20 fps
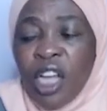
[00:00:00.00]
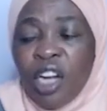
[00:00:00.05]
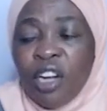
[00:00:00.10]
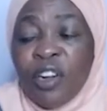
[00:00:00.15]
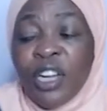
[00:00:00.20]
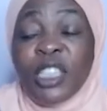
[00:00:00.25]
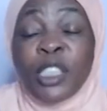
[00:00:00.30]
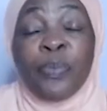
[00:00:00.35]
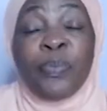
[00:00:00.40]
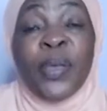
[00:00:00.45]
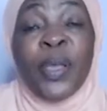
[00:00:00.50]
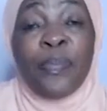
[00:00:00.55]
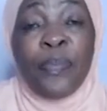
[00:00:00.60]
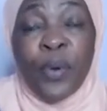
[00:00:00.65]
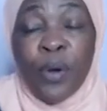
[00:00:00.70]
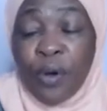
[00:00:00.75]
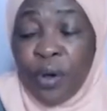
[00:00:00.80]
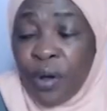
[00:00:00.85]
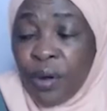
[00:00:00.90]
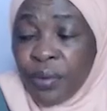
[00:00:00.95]
rich
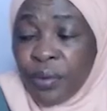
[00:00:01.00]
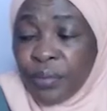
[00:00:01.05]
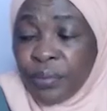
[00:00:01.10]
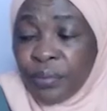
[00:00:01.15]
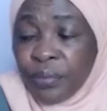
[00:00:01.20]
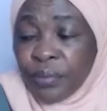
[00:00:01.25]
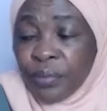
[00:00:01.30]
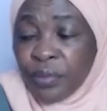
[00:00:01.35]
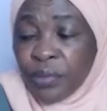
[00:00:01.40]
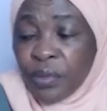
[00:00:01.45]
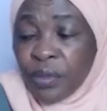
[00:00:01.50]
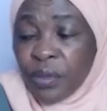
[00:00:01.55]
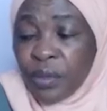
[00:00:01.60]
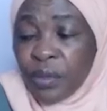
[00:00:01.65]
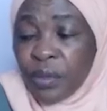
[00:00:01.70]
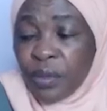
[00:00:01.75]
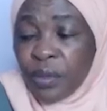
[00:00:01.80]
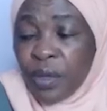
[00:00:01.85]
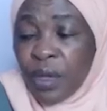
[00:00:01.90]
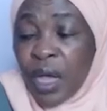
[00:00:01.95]
people
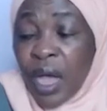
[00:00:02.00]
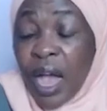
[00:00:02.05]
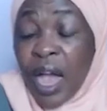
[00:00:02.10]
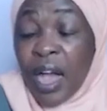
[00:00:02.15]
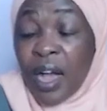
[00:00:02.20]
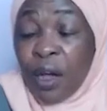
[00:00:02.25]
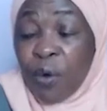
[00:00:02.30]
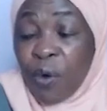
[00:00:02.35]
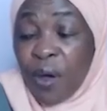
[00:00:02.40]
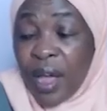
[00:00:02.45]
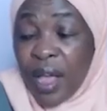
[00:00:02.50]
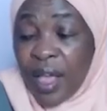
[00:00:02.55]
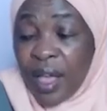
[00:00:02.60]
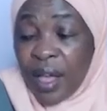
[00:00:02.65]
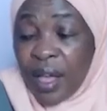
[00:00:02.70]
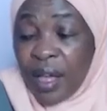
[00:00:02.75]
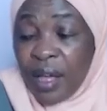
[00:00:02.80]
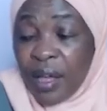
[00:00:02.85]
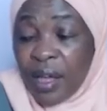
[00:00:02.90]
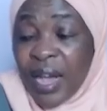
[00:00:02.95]

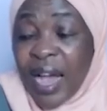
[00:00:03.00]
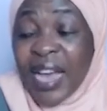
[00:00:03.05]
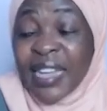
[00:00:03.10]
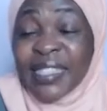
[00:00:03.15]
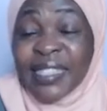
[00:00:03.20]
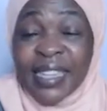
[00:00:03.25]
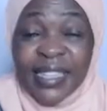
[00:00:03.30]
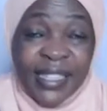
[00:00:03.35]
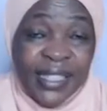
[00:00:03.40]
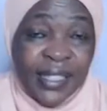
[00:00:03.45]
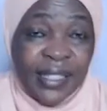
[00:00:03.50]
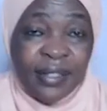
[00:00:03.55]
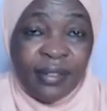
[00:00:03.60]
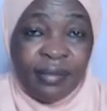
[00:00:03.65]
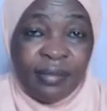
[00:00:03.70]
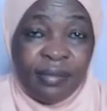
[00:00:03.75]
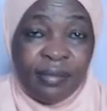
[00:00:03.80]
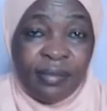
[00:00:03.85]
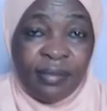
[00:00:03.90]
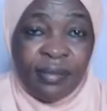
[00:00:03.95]
acquire assets.
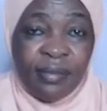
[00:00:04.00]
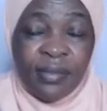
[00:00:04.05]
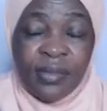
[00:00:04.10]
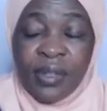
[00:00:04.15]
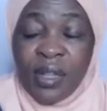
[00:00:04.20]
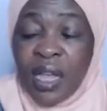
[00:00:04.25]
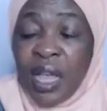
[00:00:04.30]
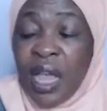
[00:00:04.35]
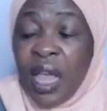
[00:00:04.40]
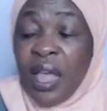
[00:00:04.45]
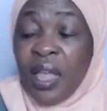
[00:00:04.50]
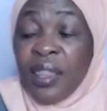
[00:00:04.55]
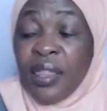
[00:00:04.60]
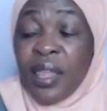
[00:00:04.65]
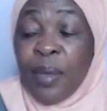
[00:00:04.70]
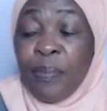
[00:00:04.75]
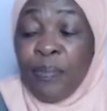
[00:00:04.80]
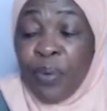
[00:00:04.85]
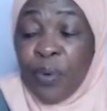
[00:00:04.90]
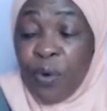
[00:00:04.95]

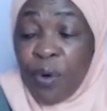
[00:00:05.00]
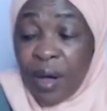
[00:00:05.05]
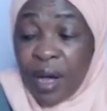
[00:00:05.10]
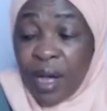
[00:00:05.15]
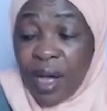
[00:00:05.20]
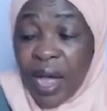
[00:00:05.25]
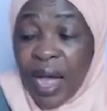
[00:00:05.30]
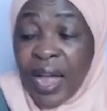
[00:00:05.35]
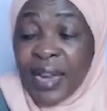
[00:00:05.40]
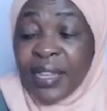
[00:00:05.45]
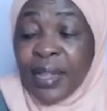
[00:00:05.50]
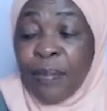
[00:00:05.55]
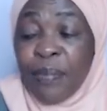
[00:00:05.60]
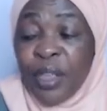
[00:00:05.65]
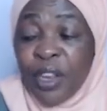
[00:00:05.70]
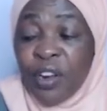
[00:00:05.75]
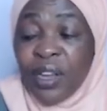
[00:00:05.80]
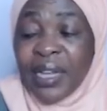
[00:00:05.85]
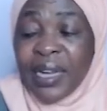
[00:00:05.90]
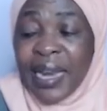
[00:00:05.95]
The poor and the
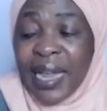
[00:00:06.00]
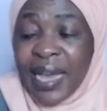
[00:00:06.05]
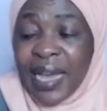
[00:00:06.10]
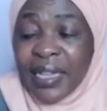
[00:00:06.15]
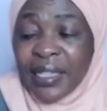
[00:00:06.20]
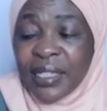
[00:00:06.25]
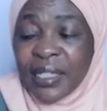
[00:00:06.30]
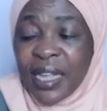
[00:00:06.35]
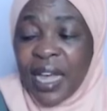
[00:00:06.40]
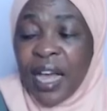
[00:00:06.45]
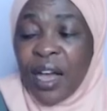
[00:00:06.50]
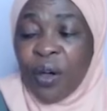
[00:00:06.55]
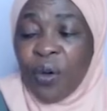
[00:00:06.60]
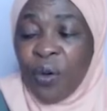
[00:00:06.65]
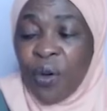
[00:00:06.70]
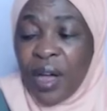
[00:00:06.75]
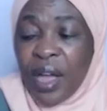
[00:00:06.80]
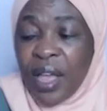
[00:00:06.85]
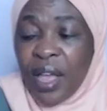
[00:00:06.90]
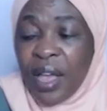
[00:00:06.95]
middle class
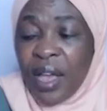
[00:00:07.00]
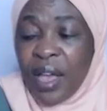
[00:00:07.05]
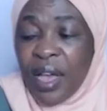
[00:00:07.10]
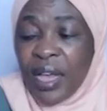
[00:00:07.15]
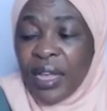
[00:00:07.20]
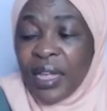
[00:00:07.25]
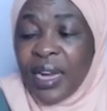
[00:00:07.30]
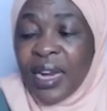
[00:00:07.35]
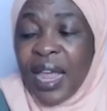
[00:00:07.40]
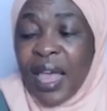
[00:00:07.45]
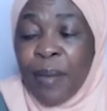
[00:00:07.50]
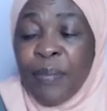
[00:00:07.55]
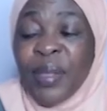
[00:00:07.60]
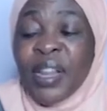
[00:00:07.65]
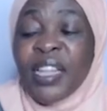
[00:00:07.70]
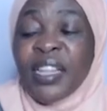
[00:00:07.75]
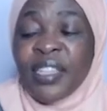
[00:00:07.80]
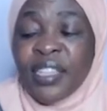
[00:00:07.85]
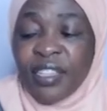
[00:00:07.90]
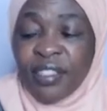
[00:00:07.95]
acquire
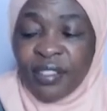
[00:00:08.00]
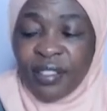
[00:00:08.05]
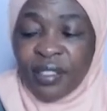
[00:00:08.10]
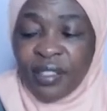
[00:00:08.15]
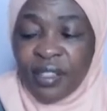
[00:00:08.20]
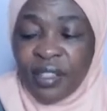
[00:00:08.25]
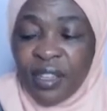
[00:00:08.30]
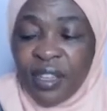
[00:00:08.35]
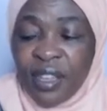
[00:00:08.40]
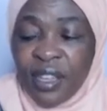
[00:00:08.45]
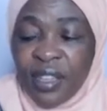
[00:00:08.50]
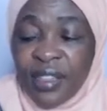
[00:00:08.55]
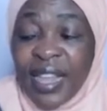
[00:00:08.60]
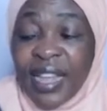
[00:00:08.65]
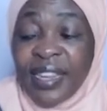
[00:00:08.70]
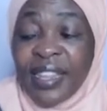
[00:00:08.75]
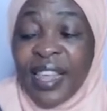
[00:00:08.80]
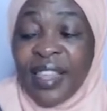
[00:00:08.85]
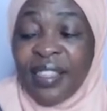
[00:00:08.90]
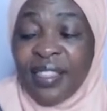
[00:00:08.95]
liabilities
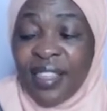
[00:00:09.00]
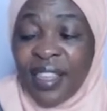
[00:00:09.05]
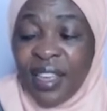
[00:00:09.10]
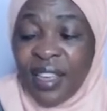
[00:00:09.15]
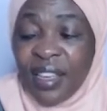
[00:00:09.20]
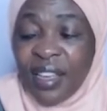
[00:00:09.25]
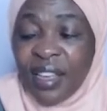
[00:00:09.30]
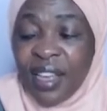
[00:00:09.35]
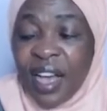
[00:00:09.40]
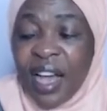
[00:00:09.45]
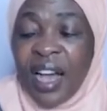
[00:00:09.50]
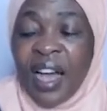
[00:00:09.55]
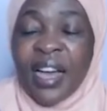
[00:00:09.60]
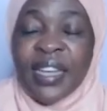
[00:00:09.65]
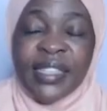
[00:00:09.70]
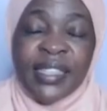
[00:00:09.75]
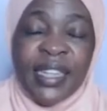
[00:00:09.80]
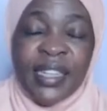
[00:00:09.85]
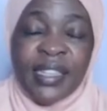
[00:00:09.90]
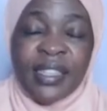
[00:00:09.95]
that they think are
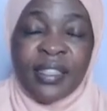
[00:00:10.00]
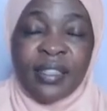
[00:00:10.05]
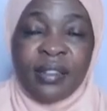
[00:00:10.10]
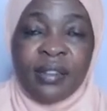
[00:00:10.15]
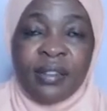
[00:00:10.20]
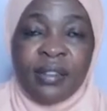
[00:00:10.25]
assets.